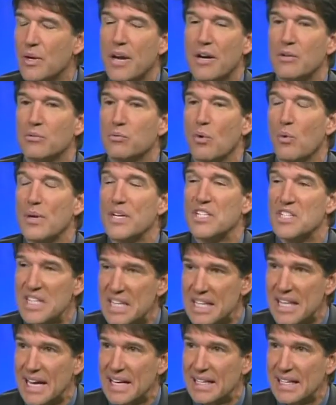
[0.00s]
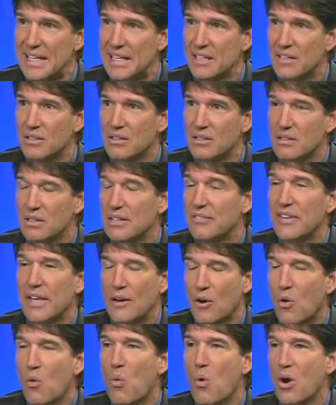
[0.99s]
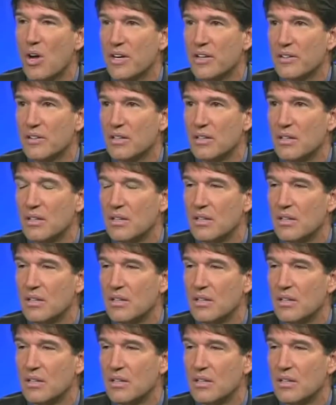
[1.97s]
Who cares what we see they need if they don't want it?